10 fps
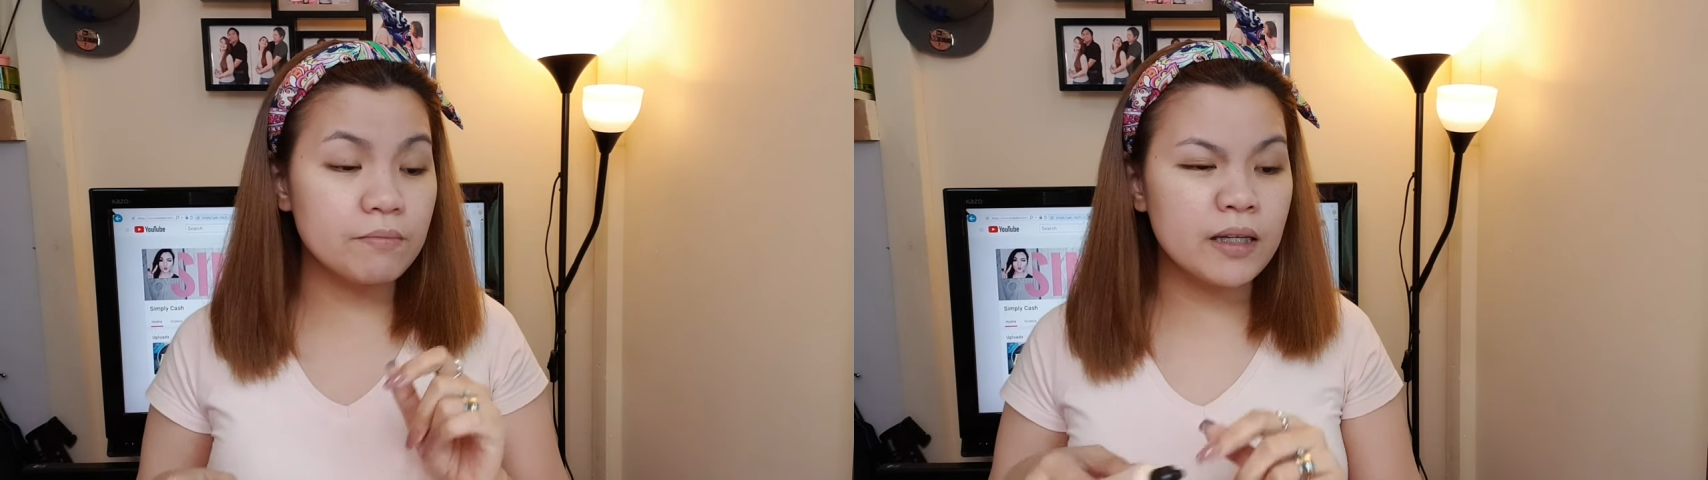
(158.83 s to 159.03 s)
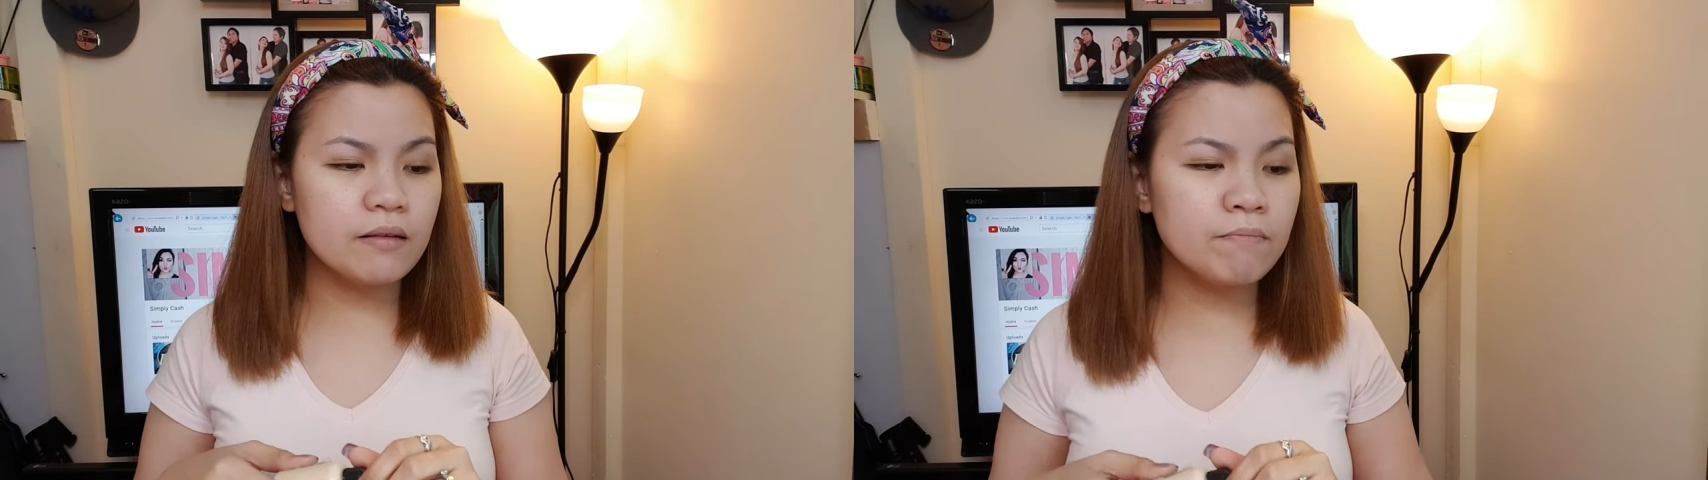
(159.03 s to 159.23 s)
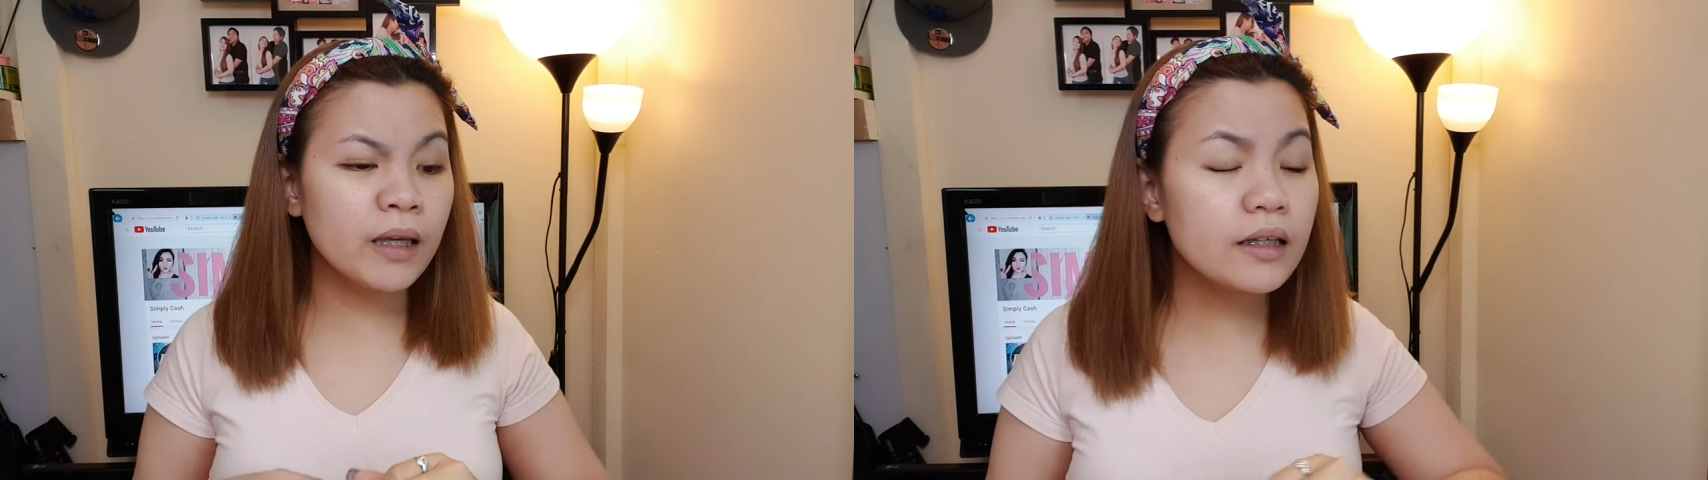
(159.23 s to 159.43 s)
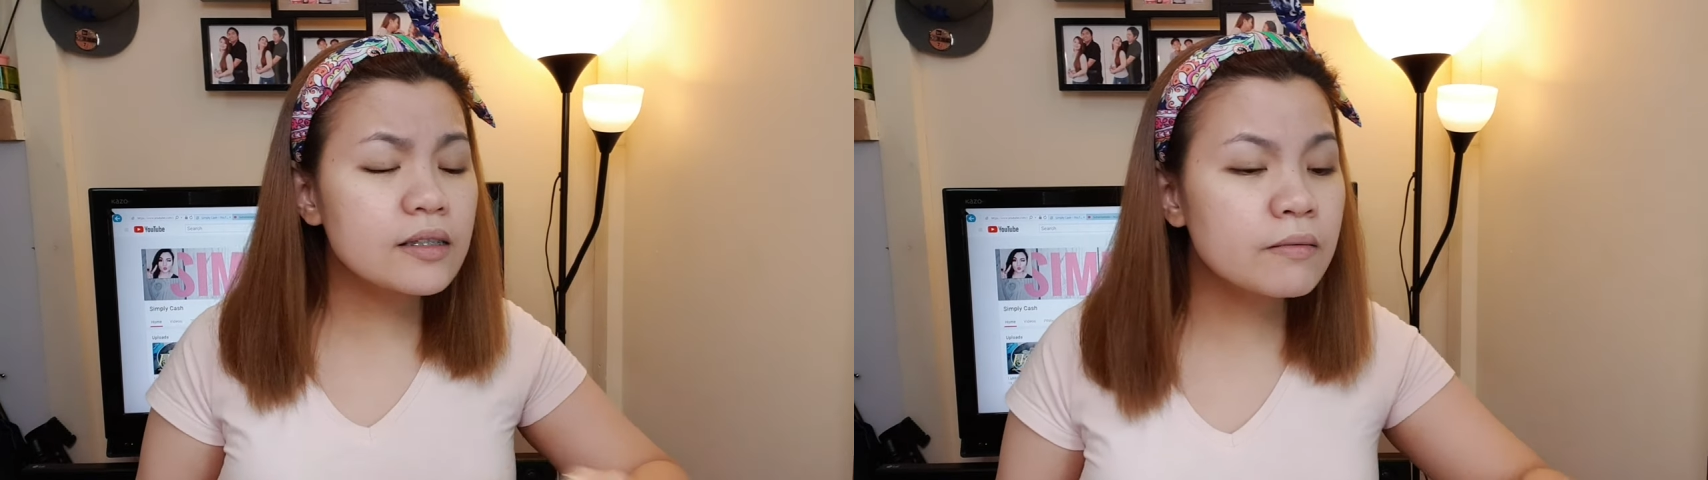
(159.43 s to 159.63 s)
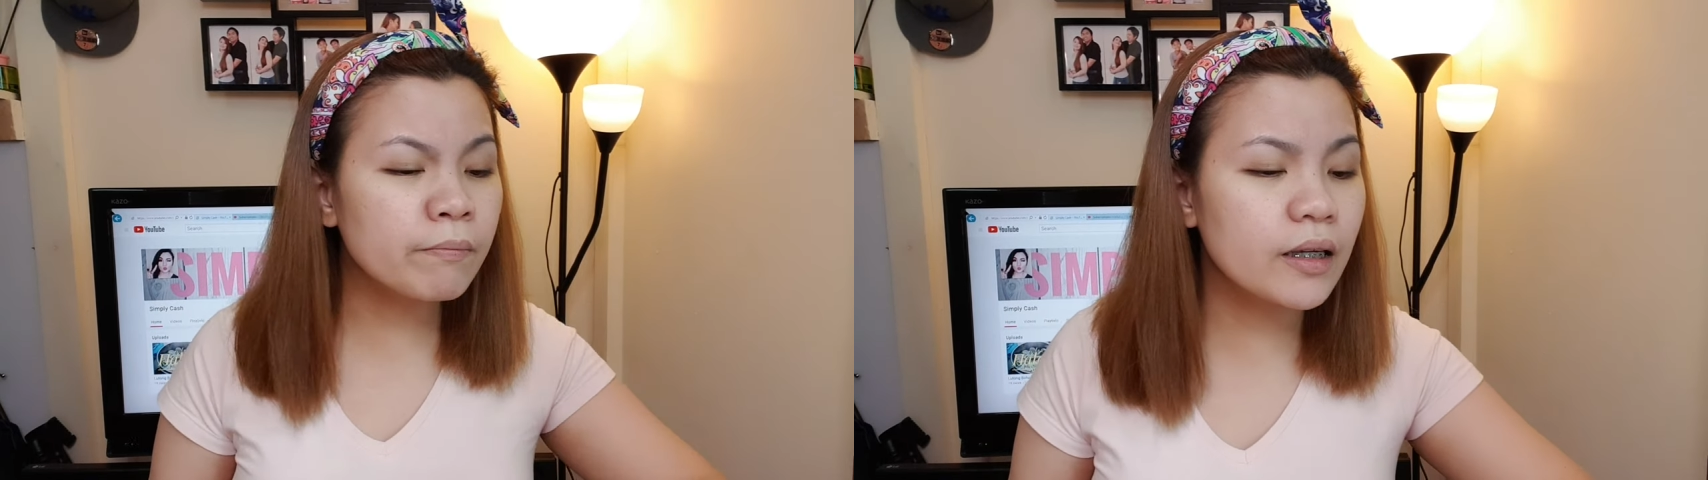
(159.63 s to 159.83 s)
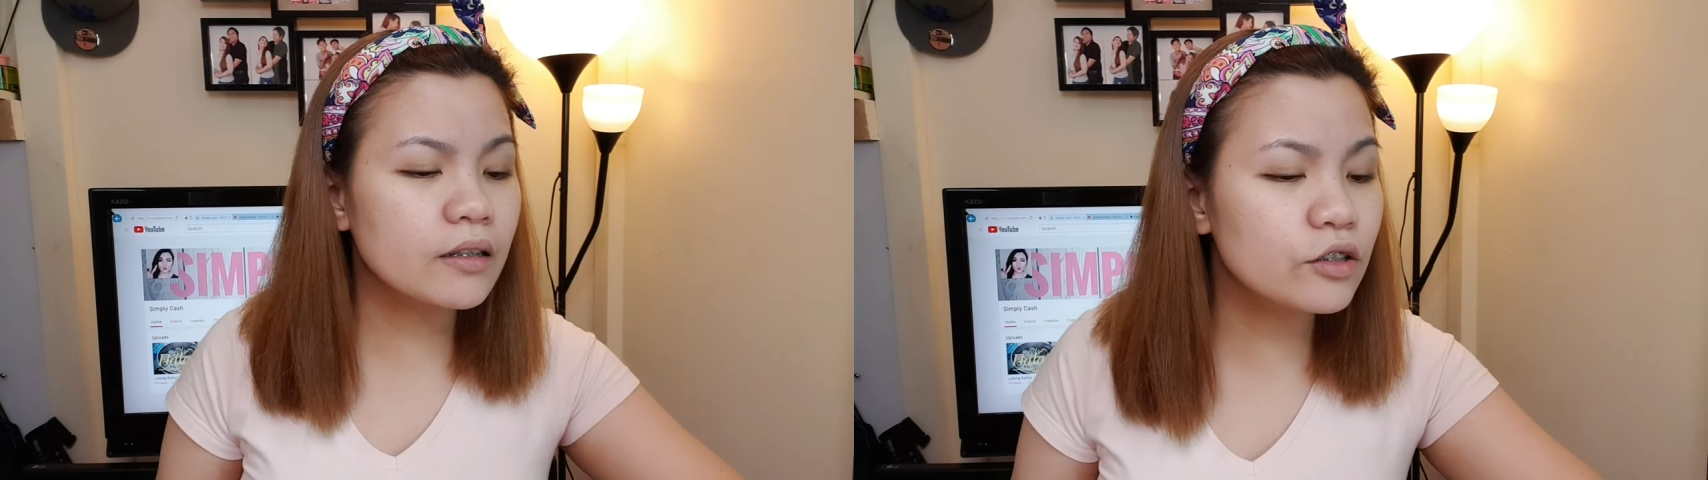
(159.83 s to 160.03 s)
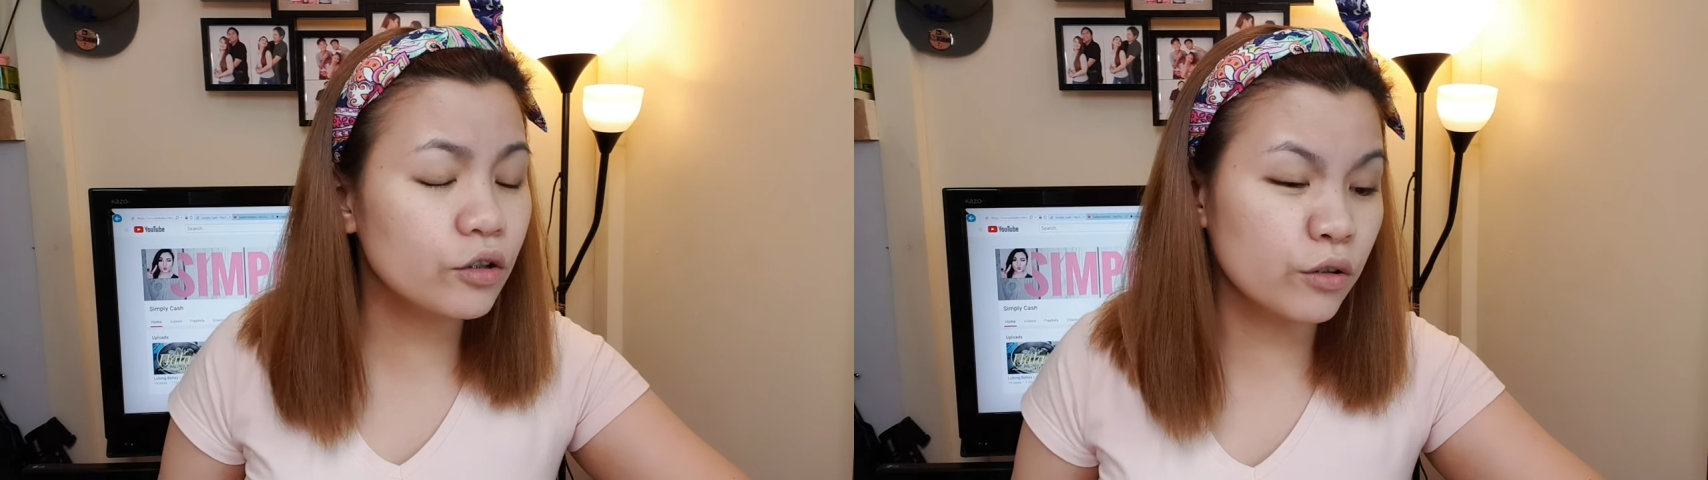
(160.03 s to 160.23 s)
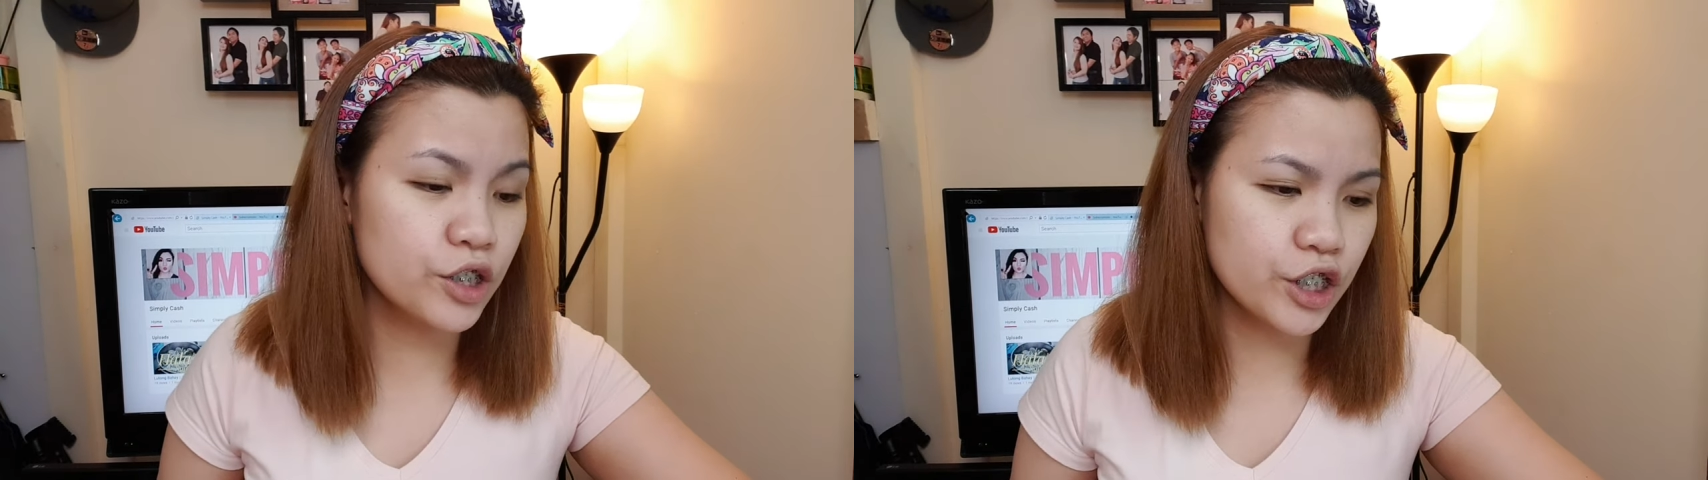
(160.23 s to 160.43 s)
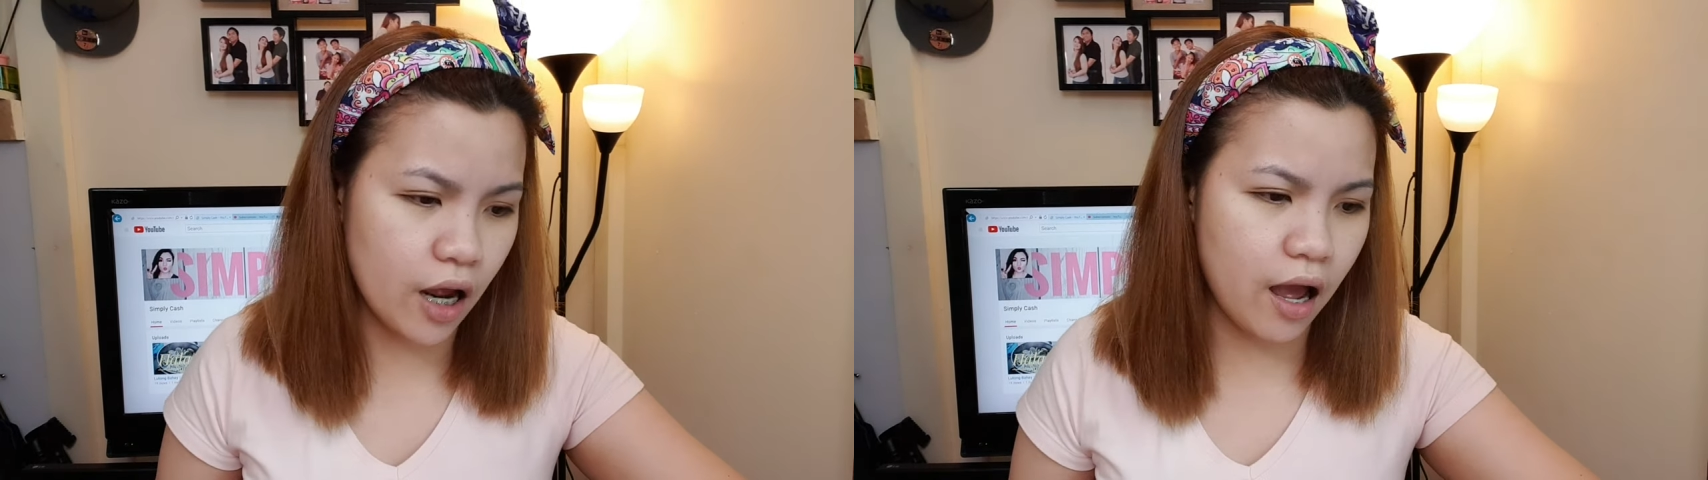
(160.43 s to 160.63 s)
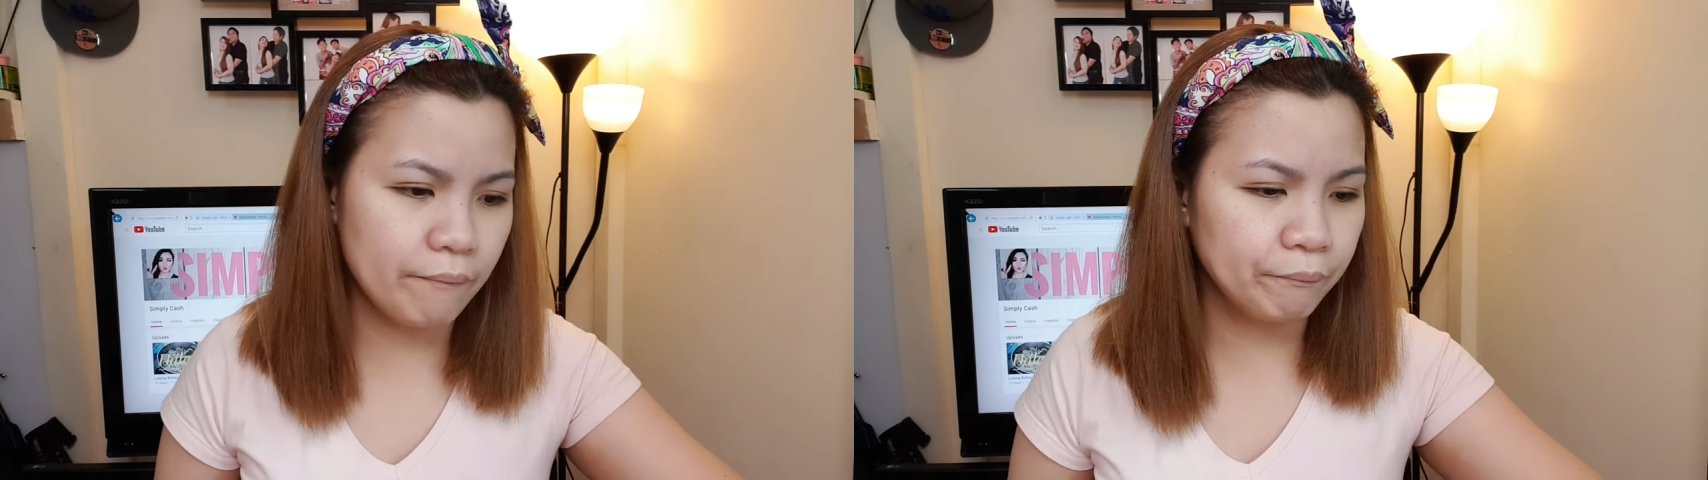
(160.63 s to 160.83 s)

mini-mix-mix ko siya.